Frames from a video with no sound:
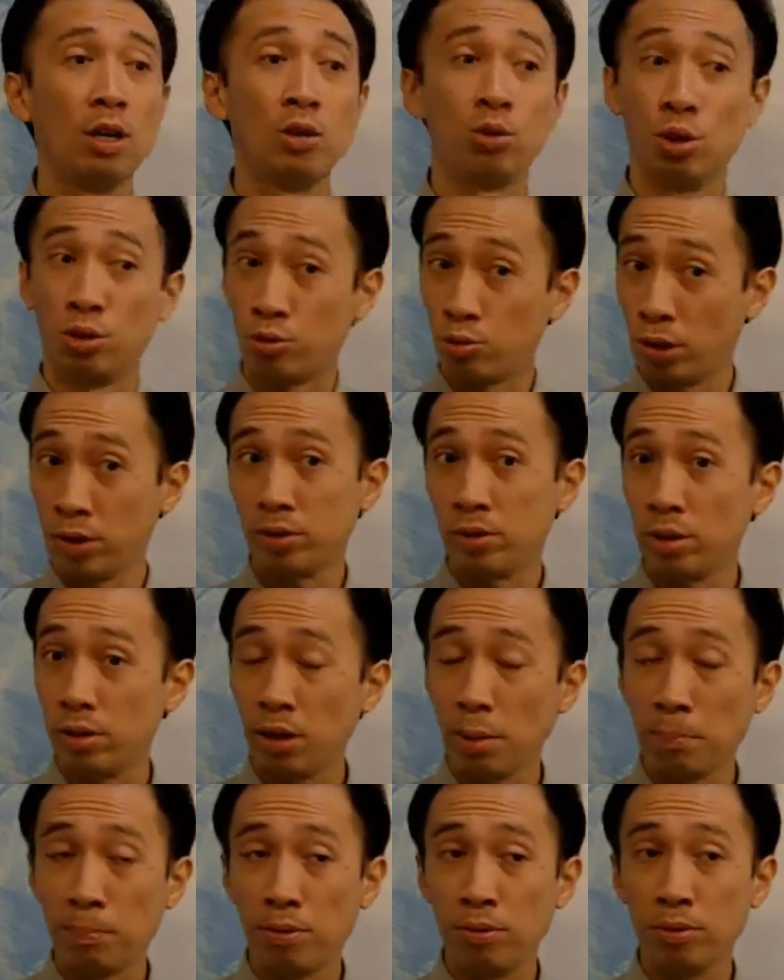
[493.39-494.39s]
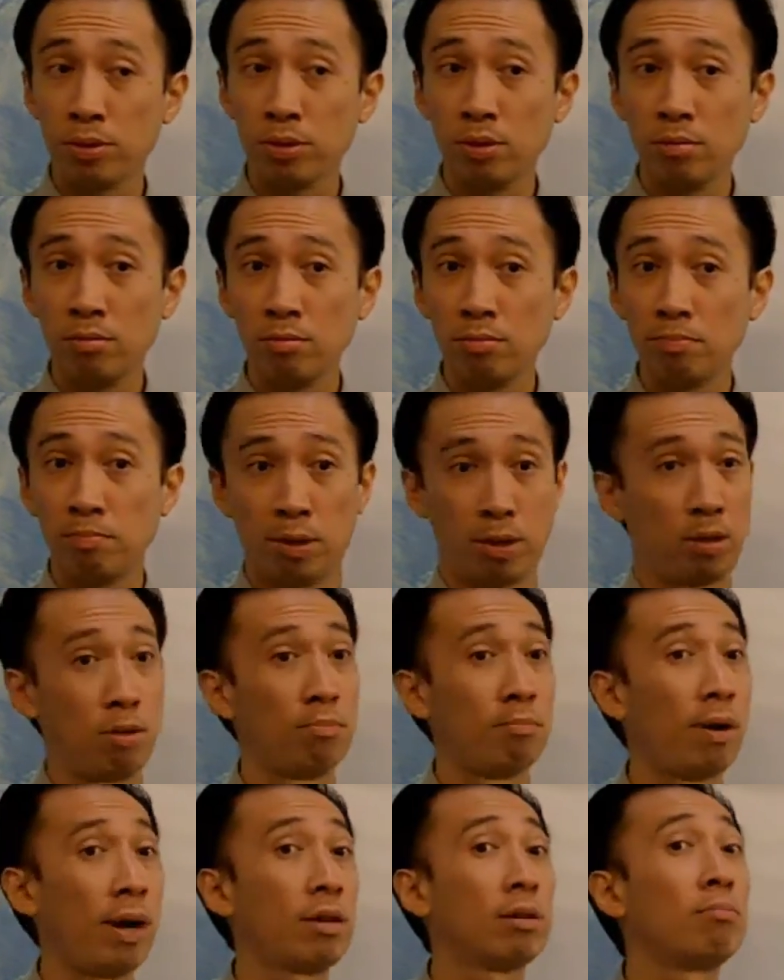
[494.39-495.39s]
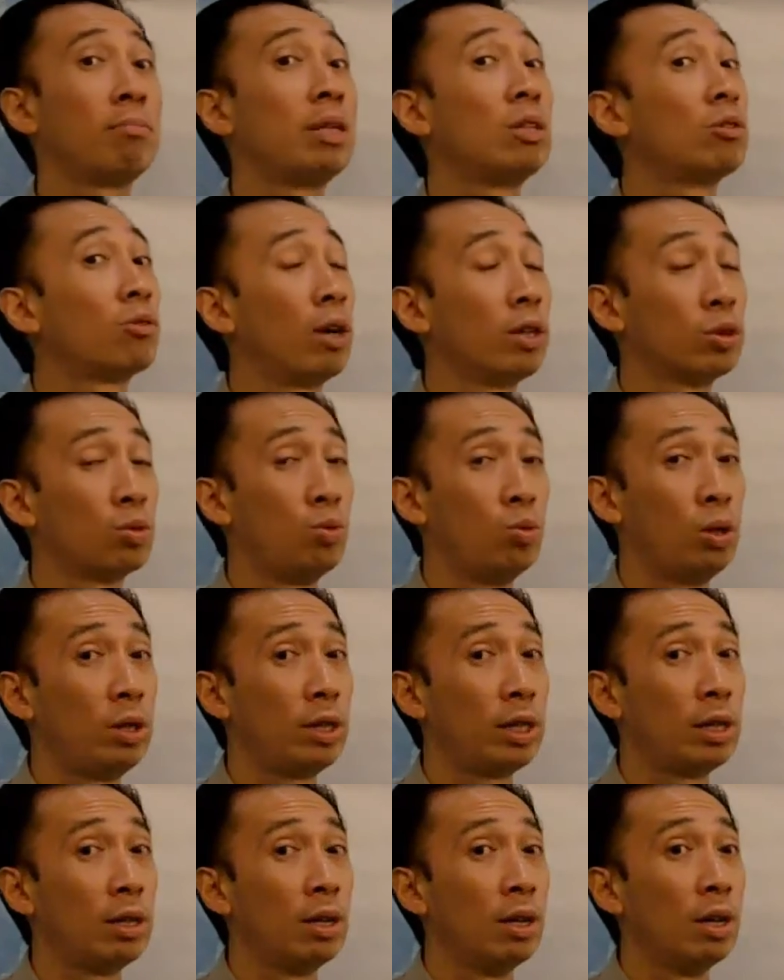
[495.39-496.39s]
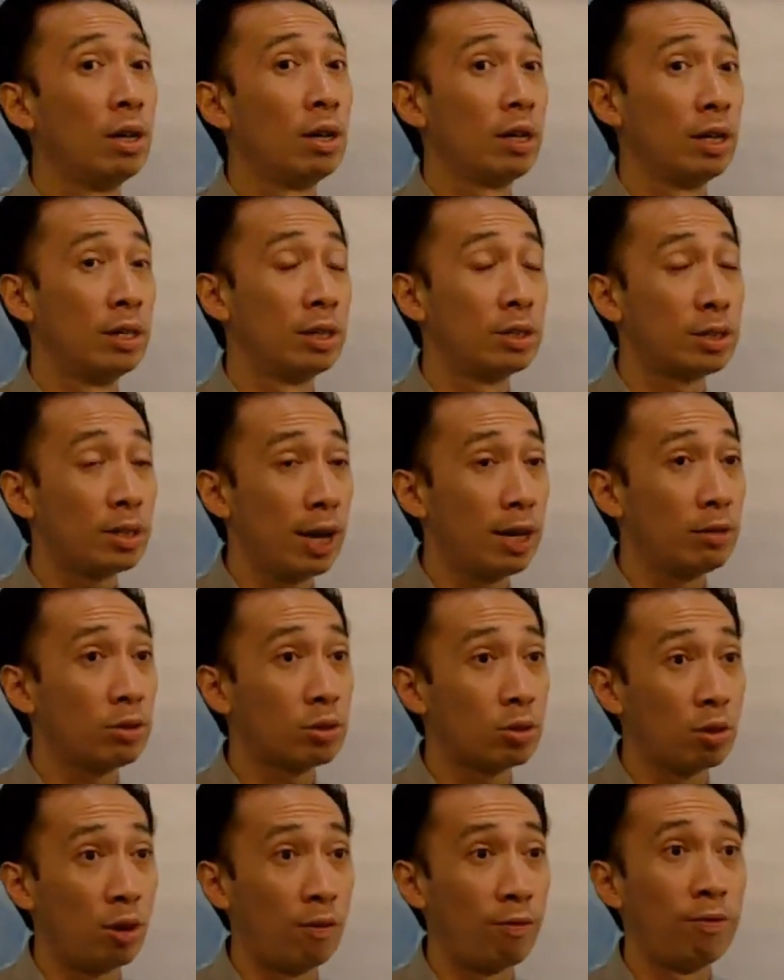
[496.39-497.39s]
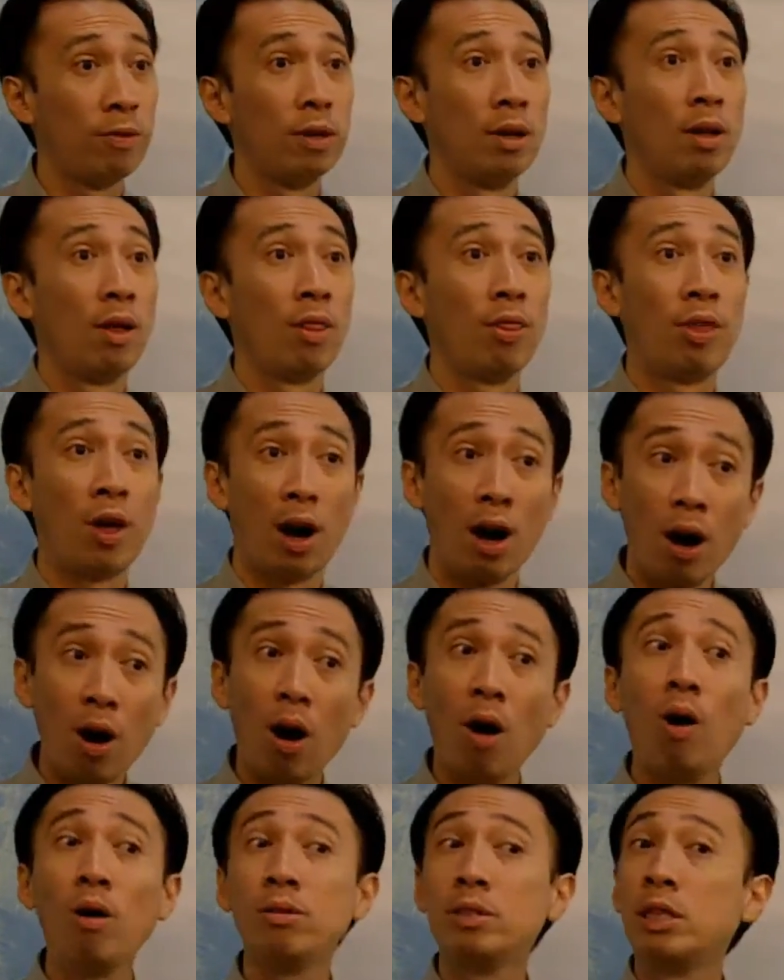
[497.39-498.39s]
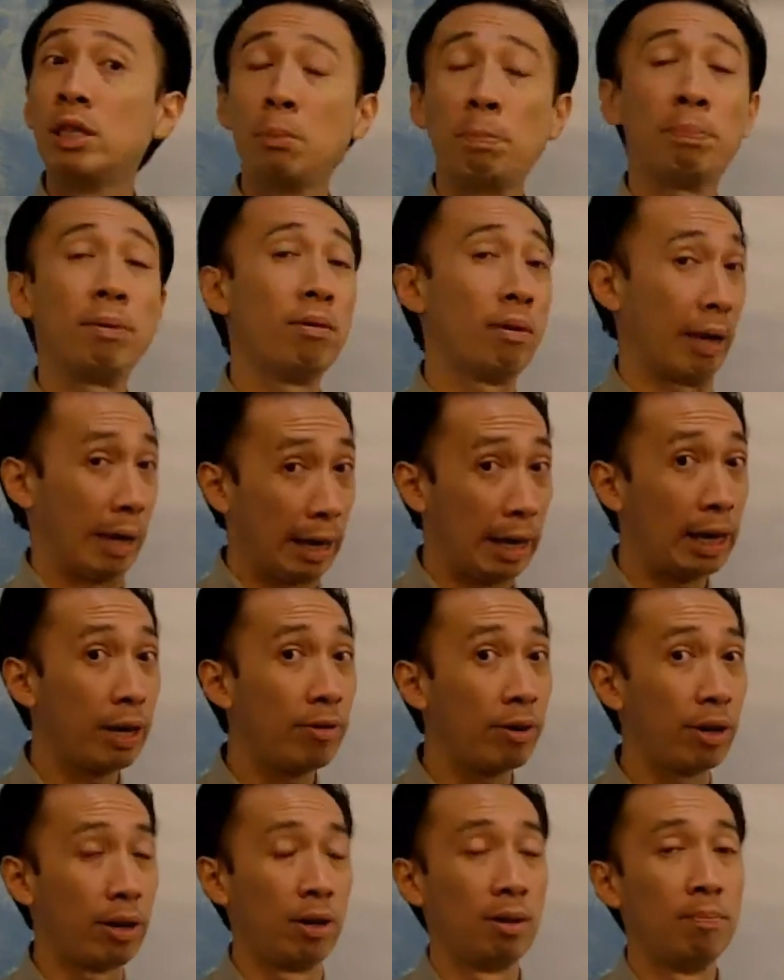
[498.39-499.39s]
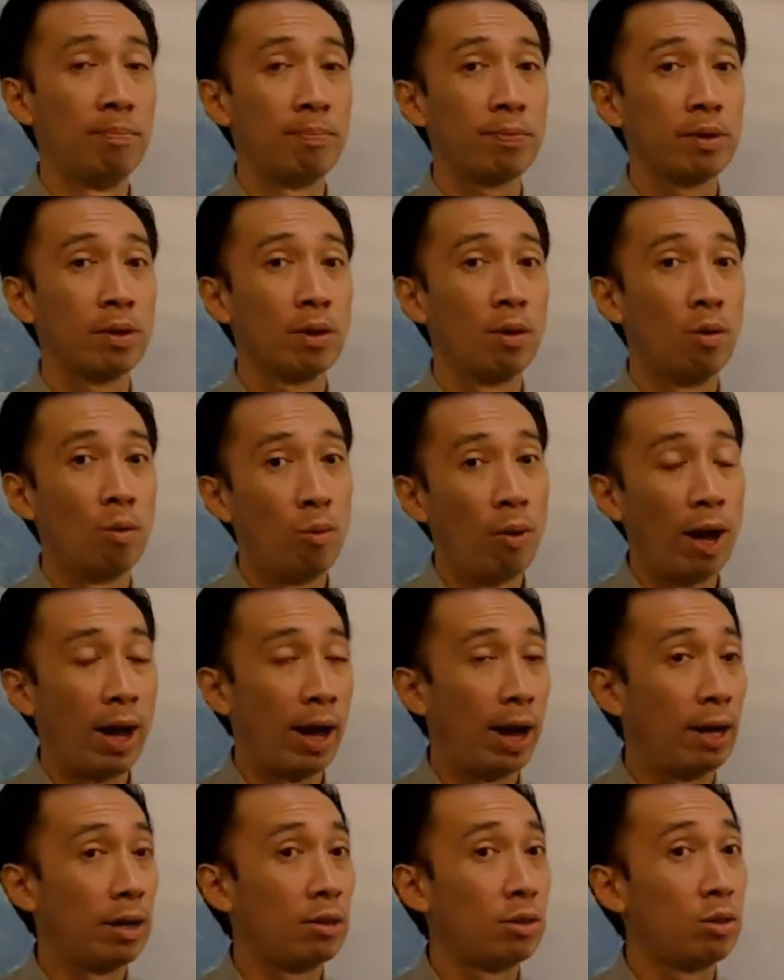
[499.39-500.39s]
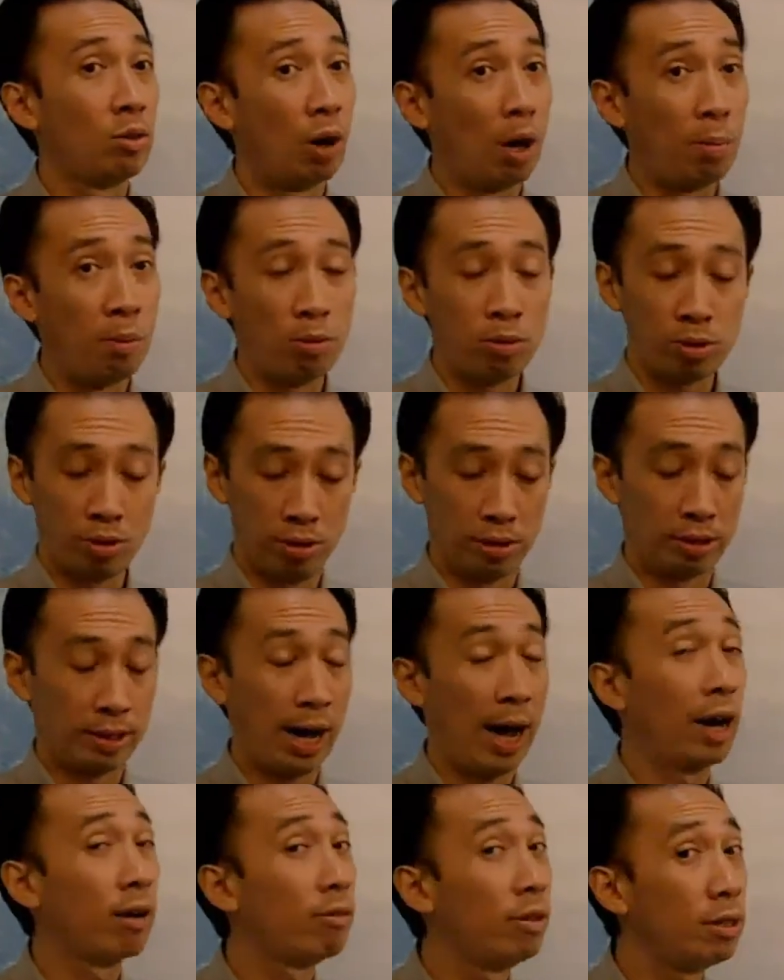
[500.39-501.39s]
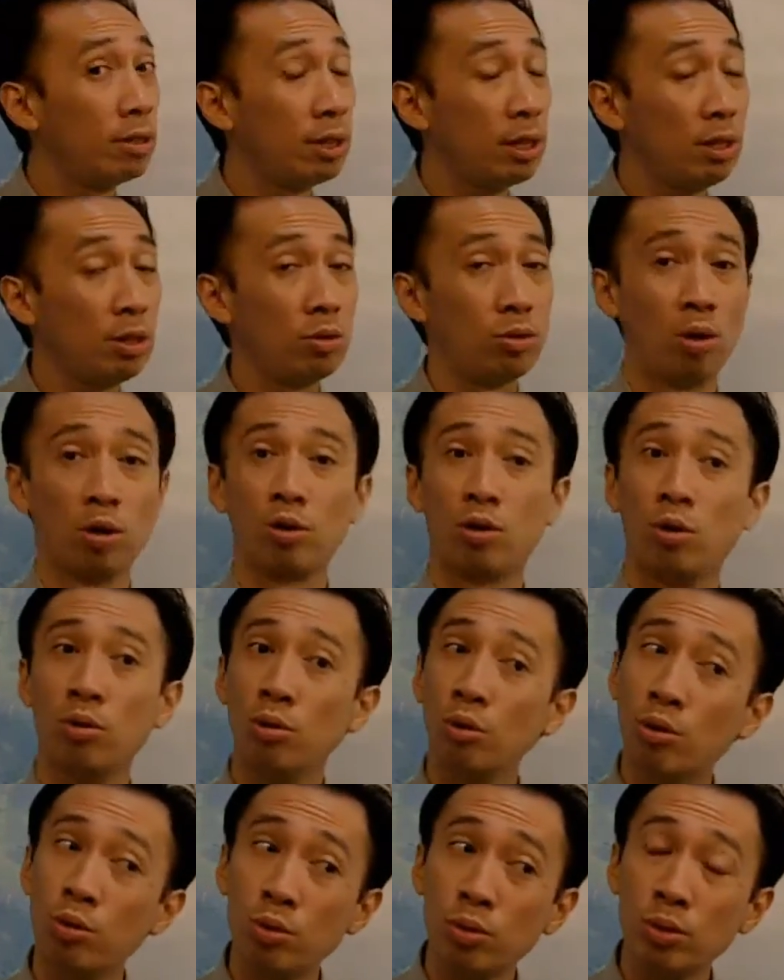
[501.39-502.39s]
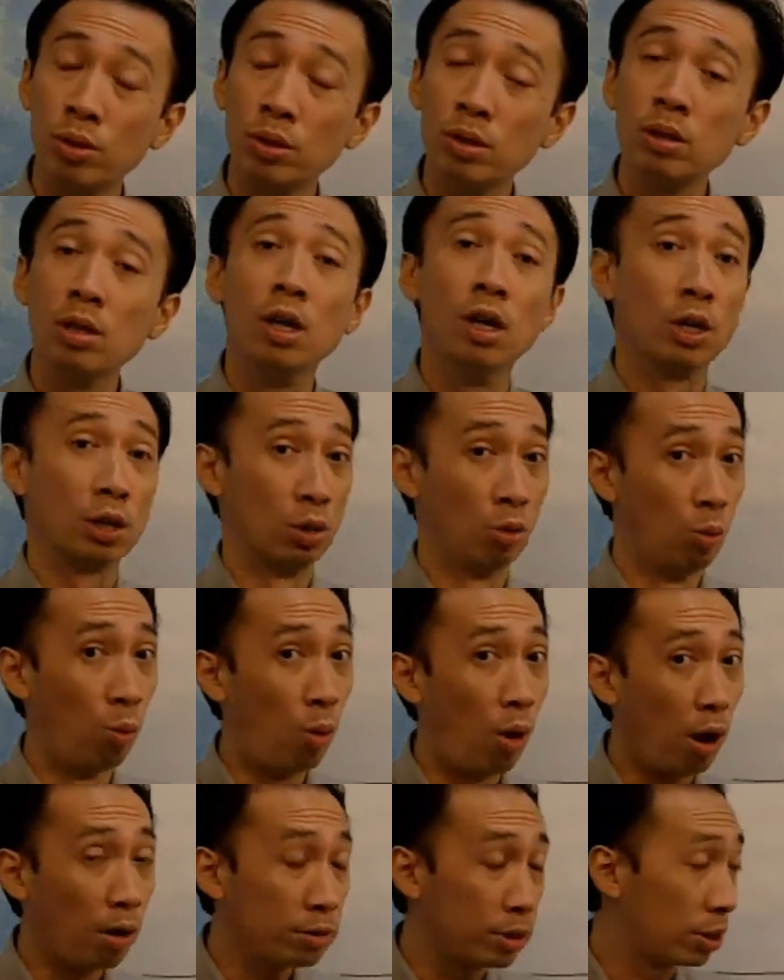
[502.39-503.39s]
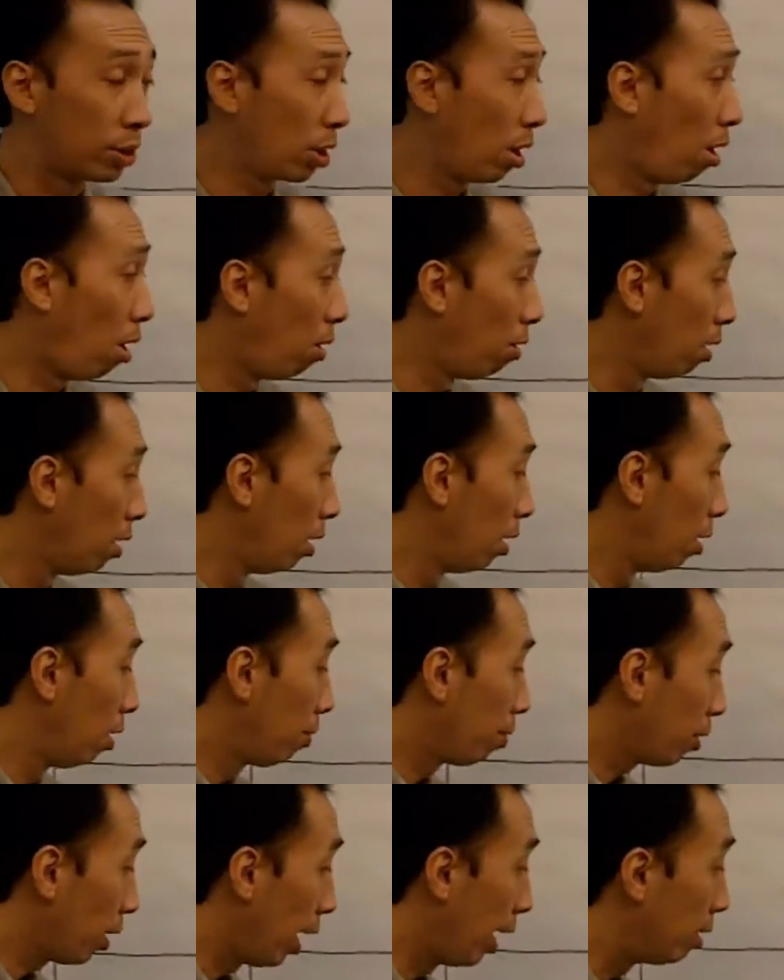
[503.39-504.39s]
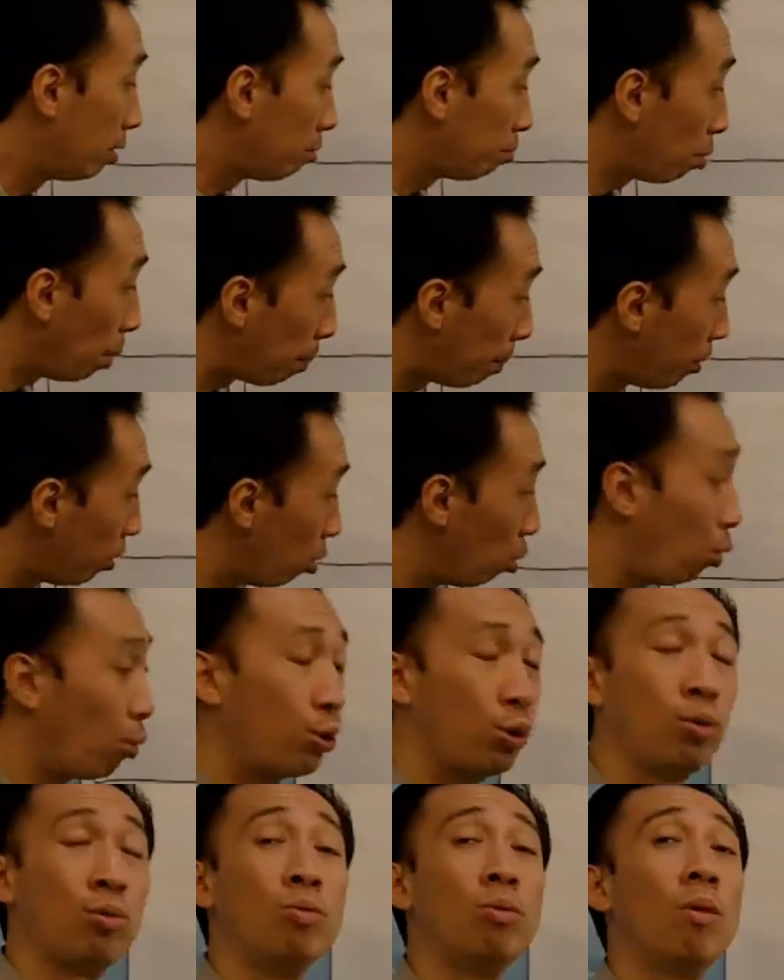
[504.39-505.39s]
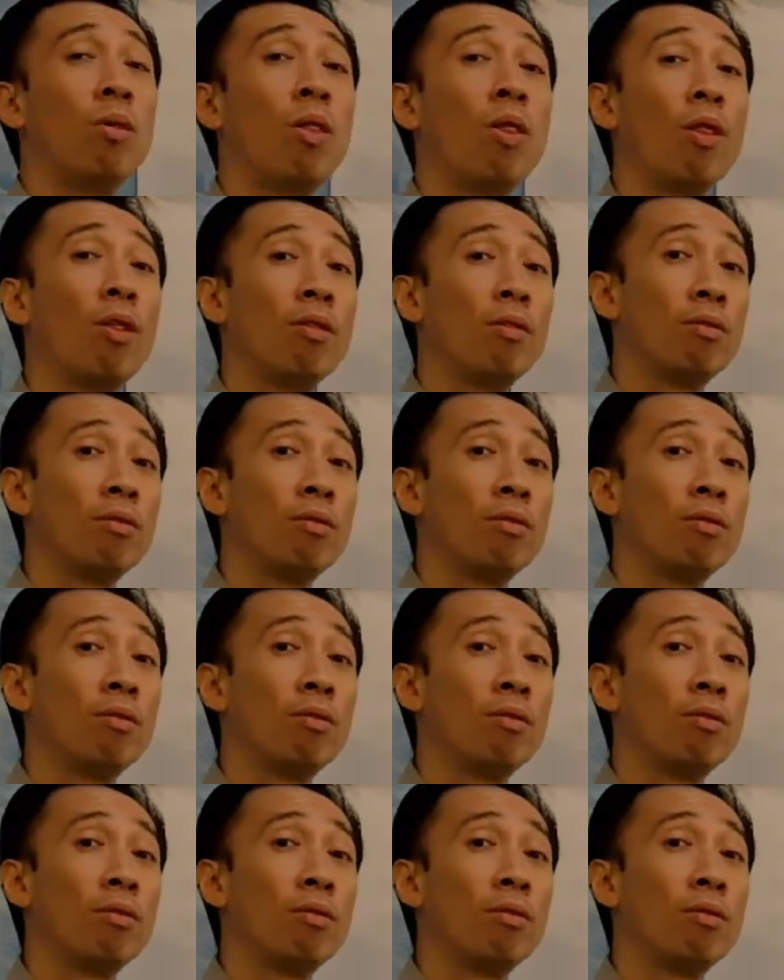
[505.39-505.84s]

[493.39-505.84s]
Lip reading: You're trusted that person, but you might be trustworthy in the sense of there are deeper areas where you uphold your integrity, you're congruent, you walk the talk, and people know you.